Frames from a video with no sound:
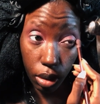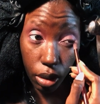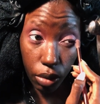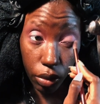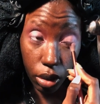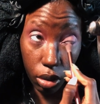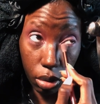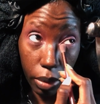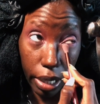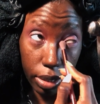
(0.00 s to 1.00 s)
curvy
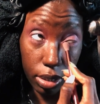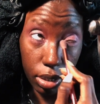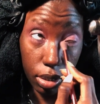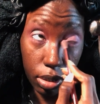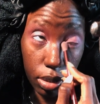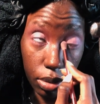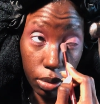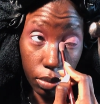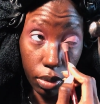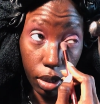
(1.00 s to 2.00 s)
girl magazines
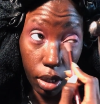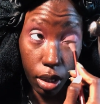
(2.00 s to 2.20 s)
too.